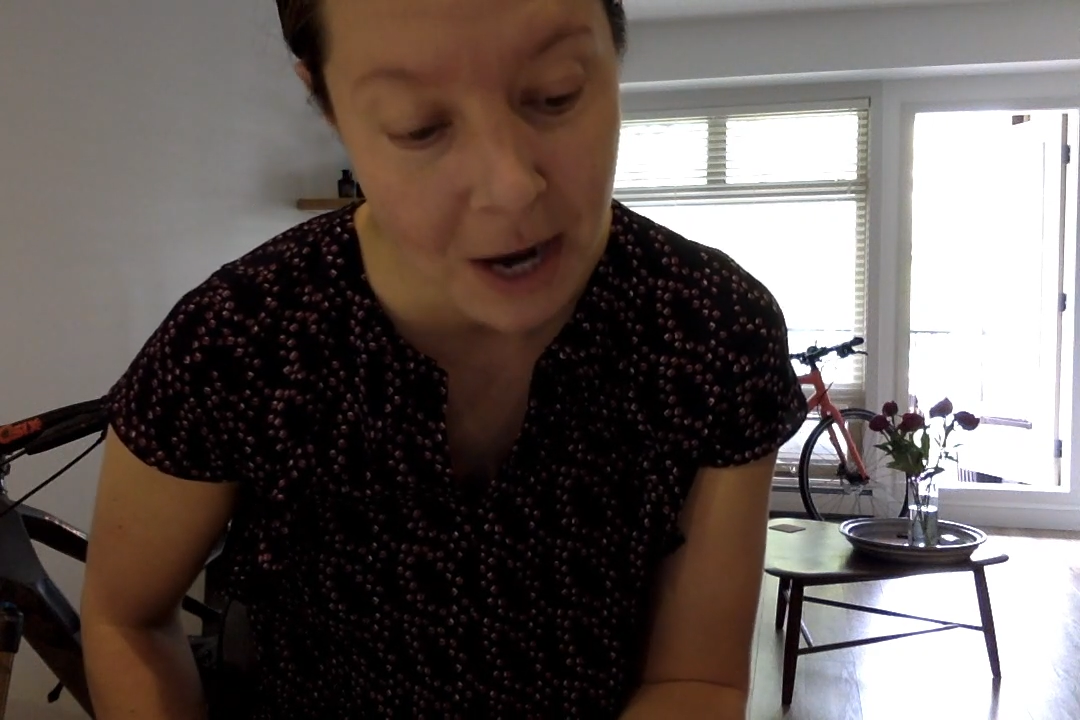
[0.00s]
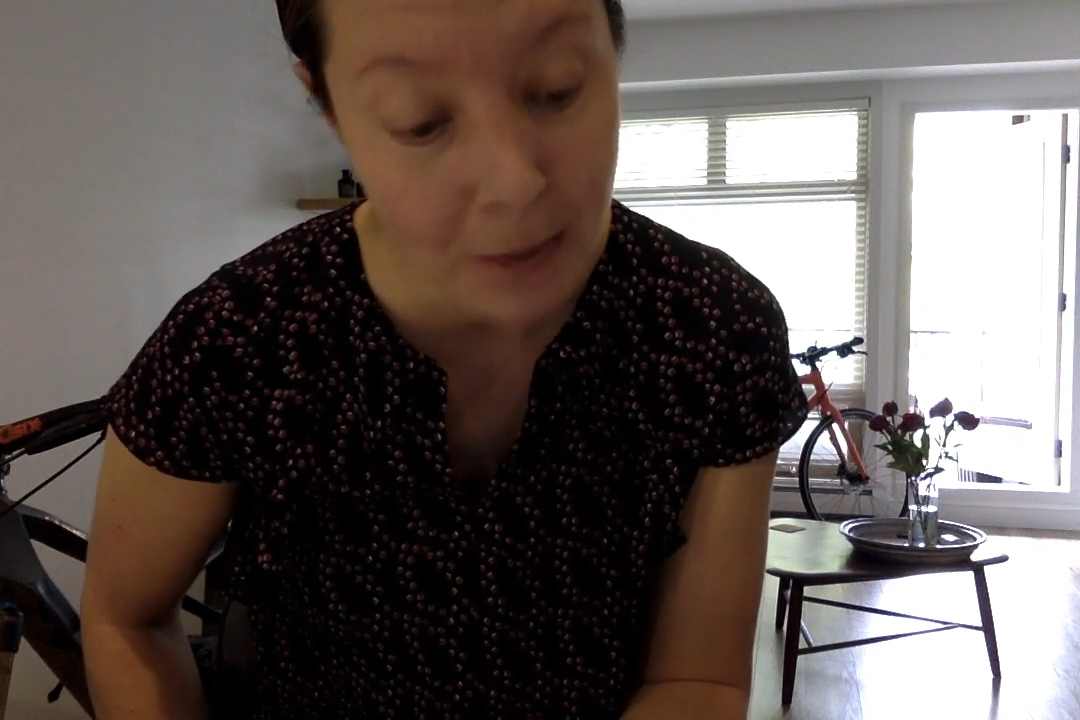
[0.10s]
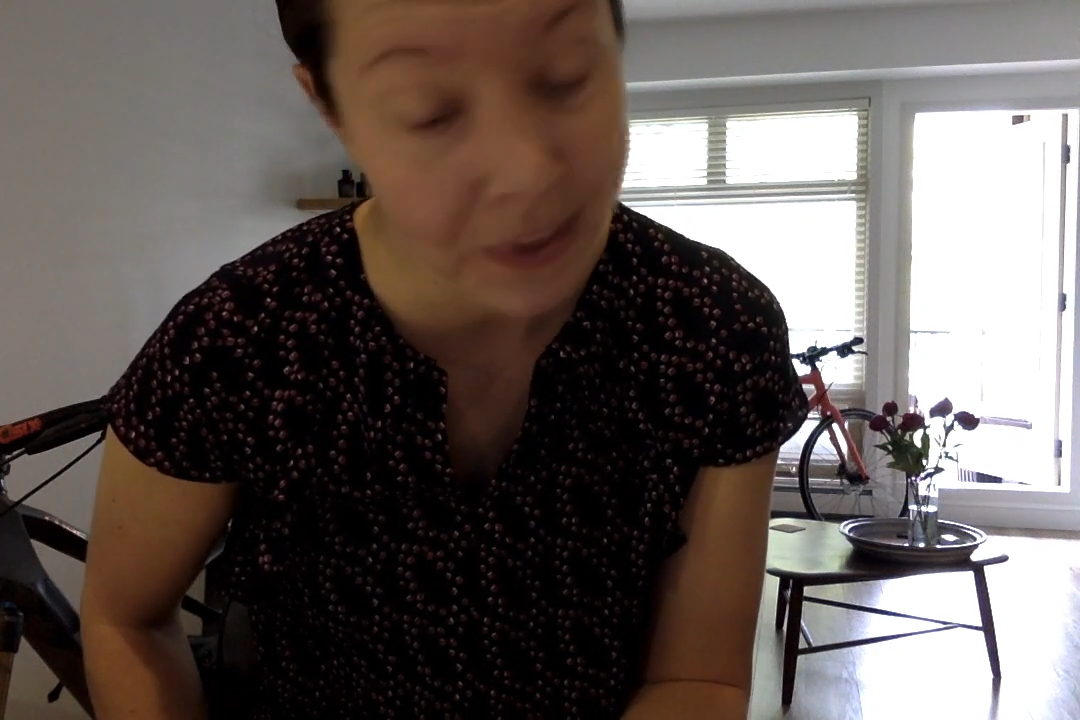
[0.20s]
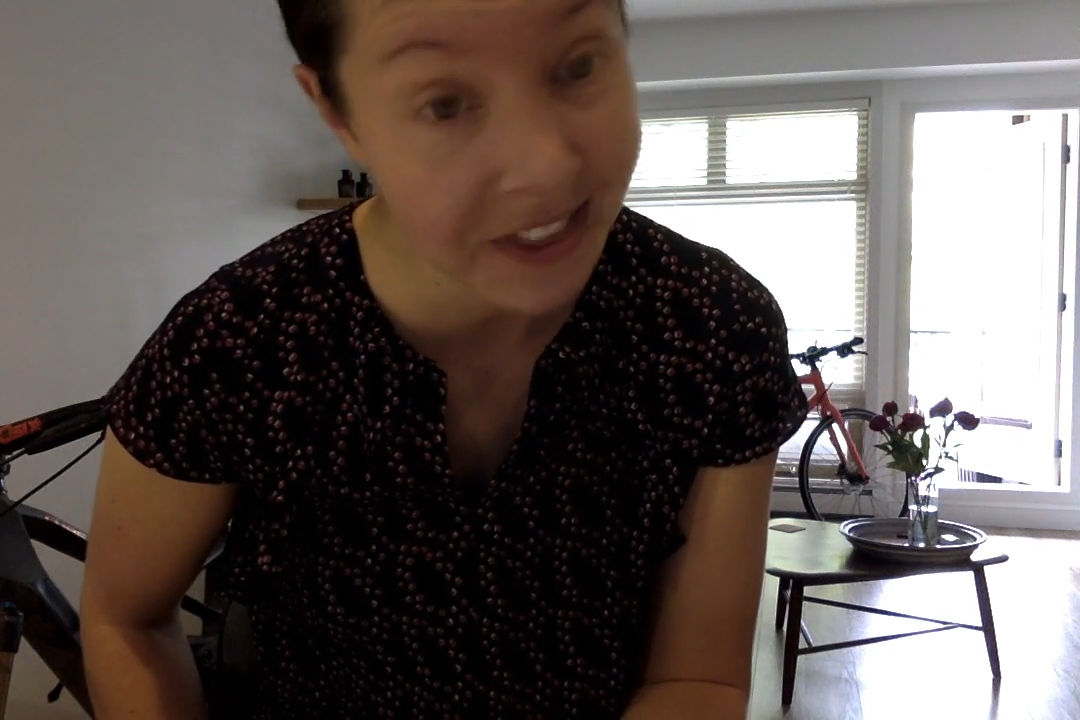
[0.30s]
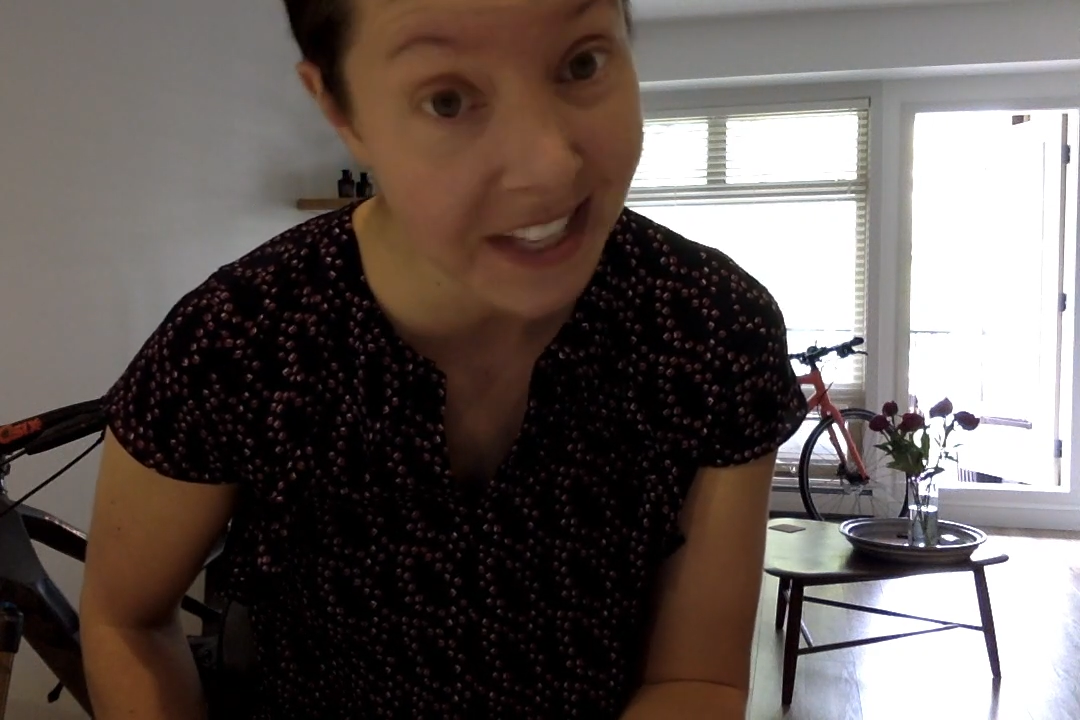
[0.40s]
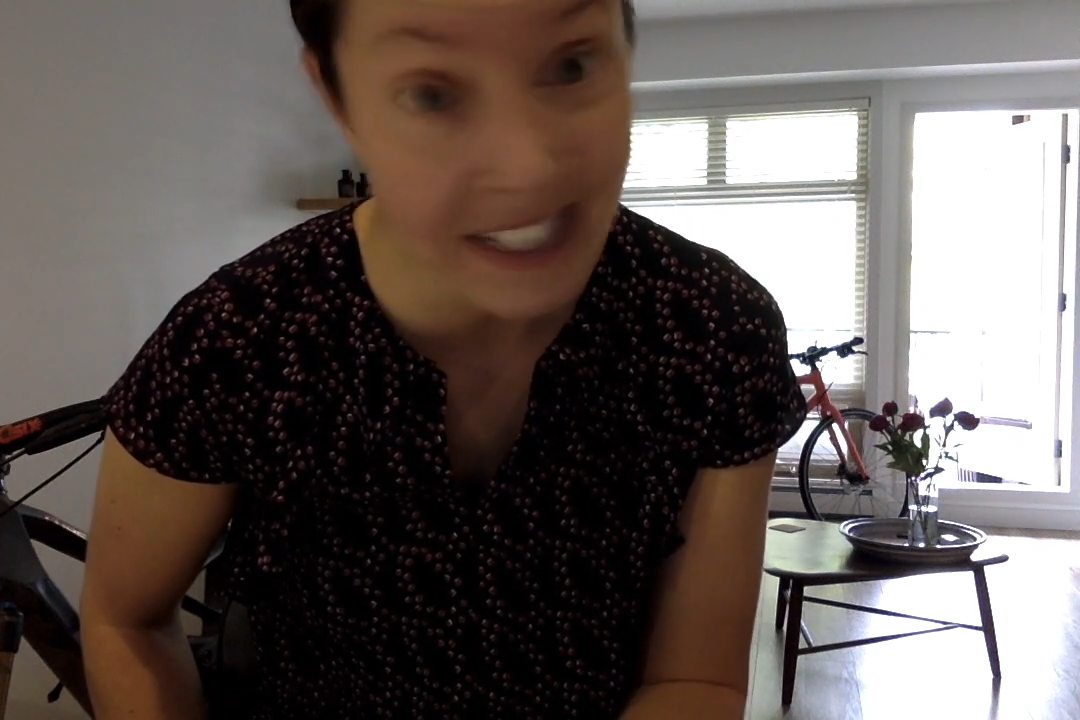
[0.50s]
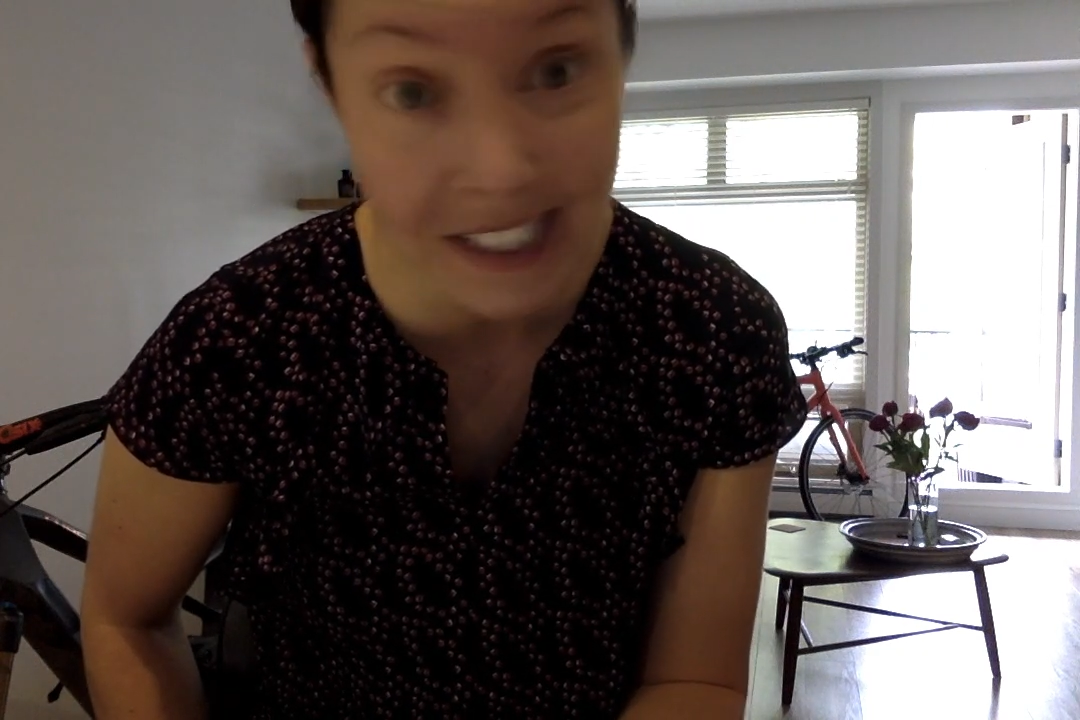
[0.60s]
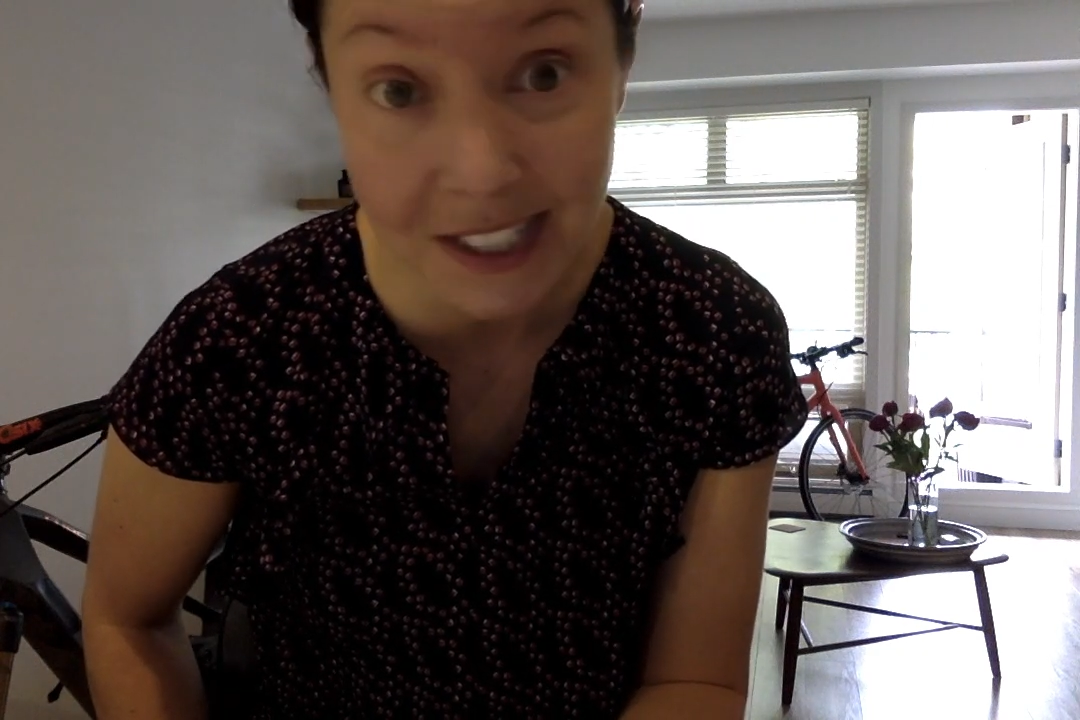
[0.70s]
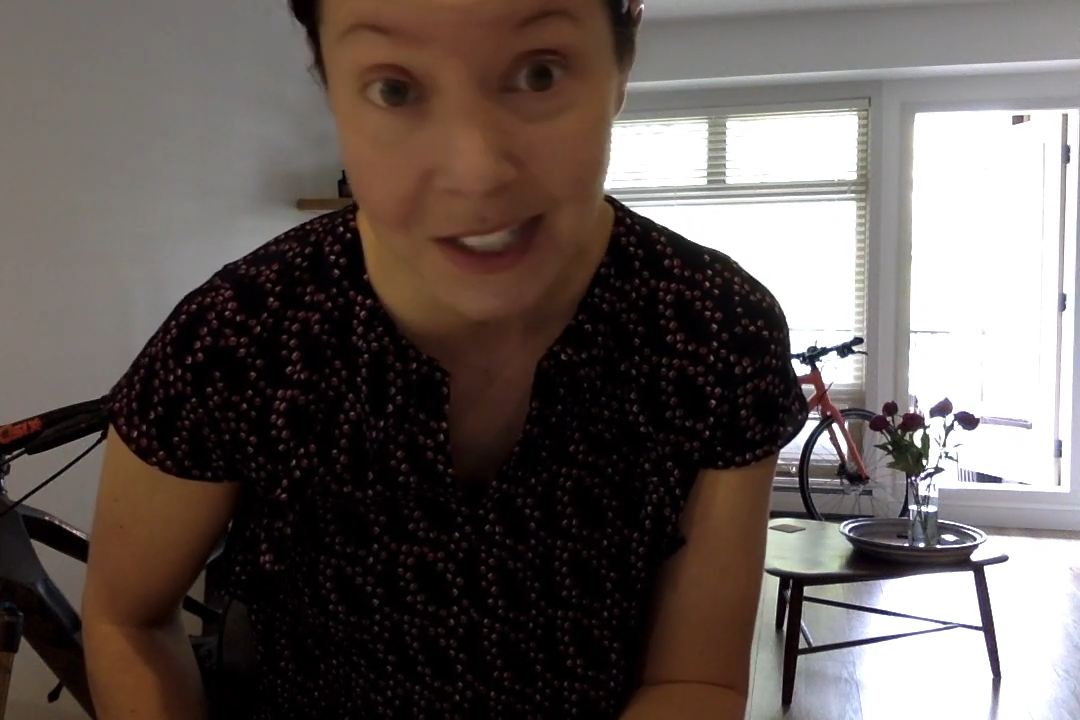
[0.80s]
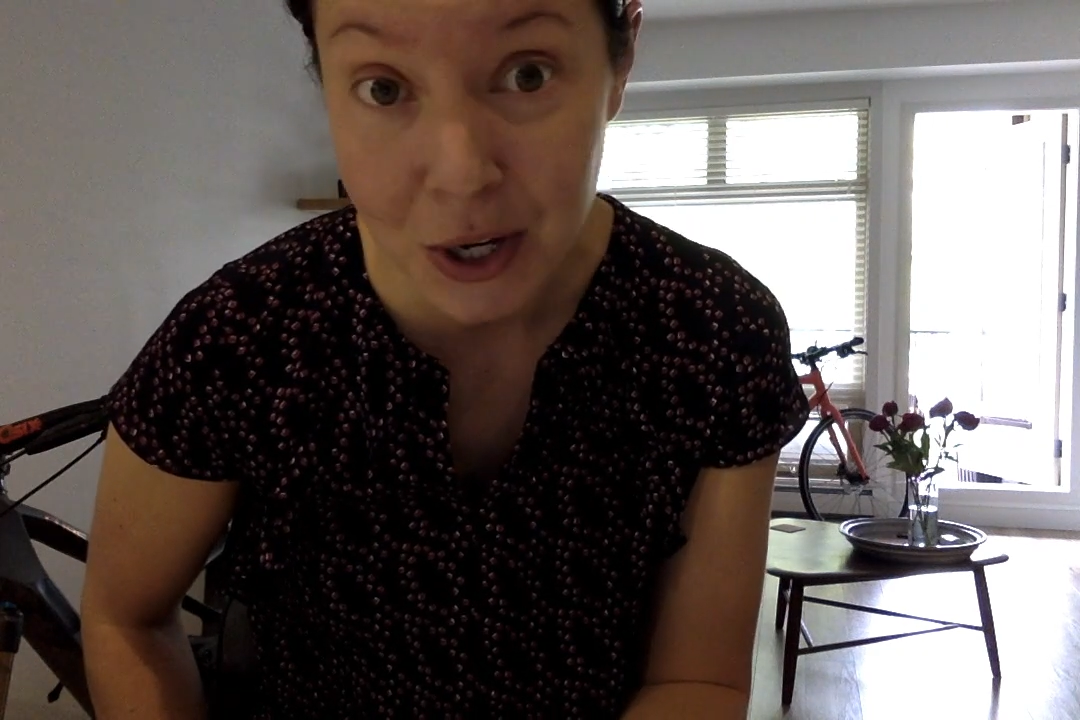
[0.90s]
But this
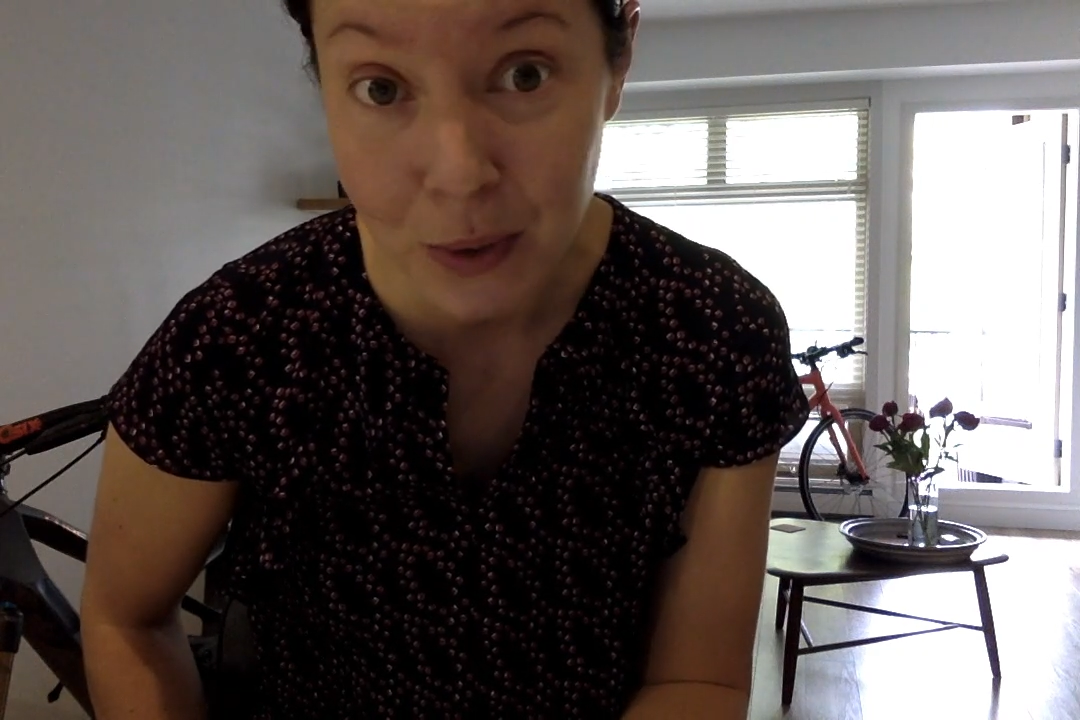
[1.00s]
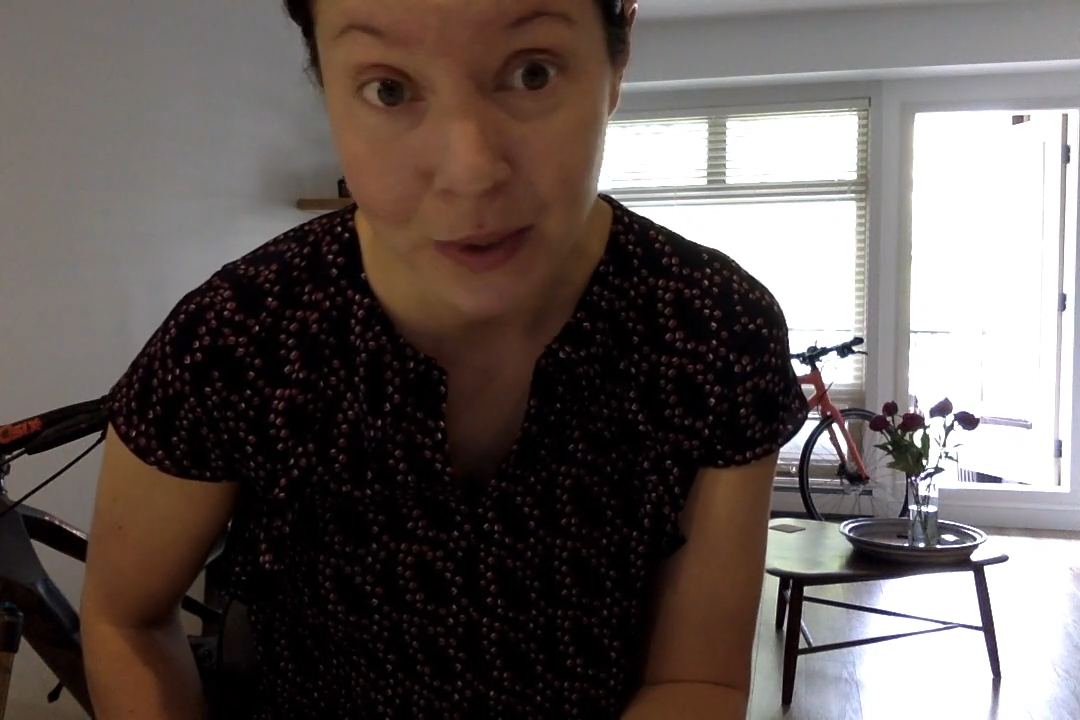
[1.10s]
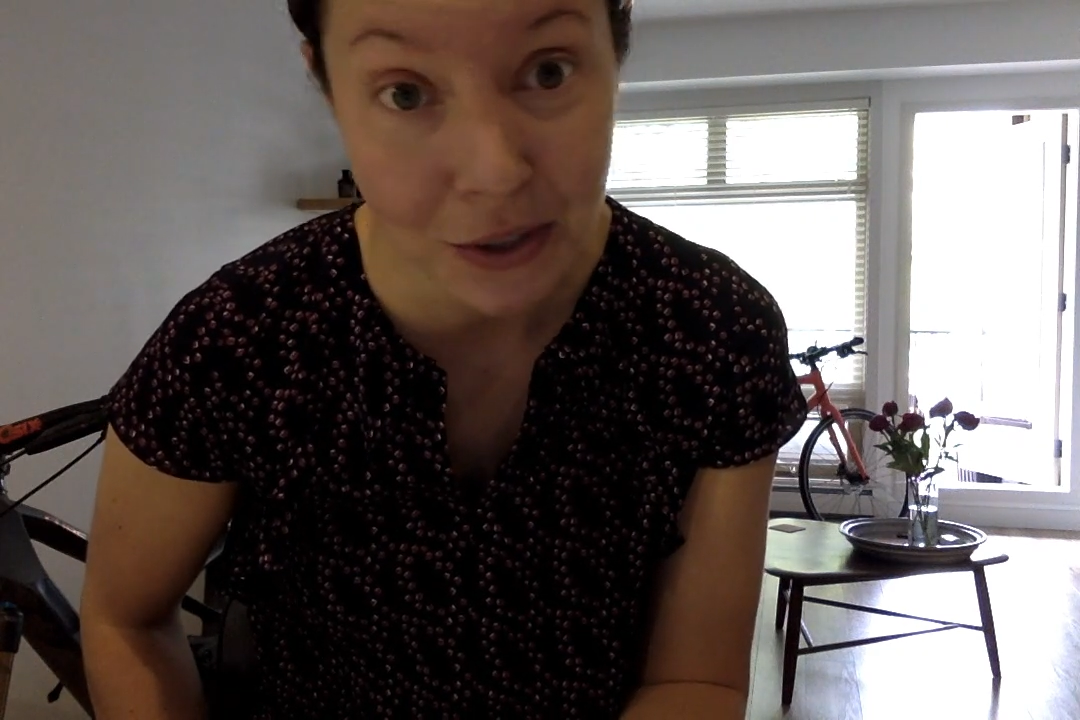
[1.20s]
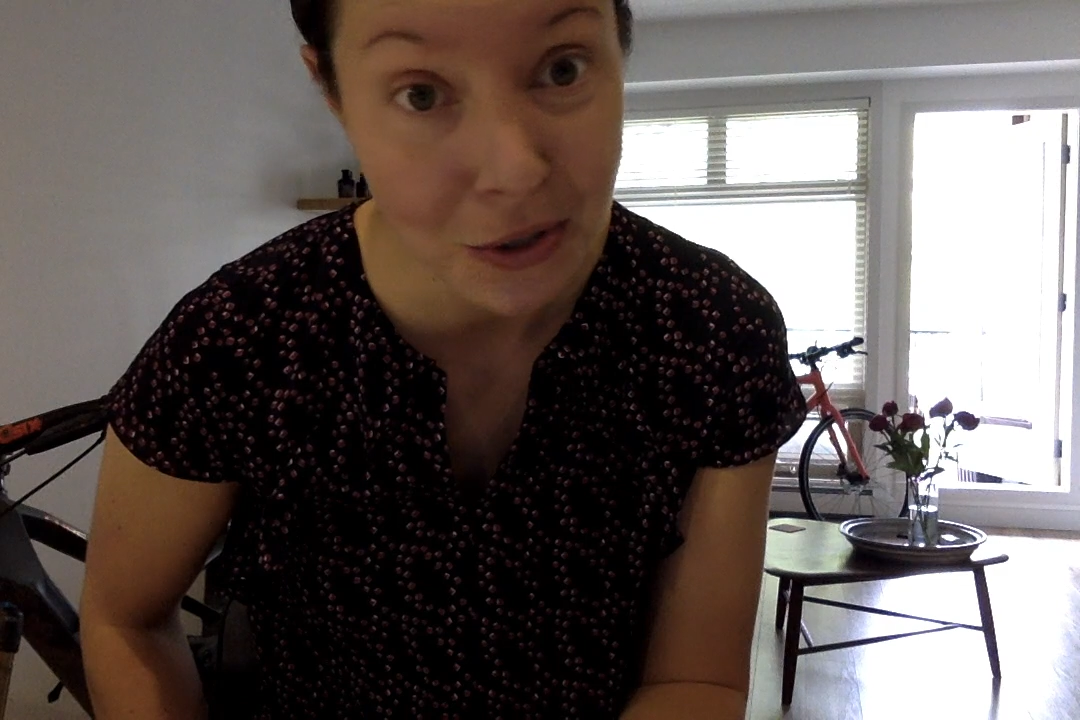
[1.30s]
was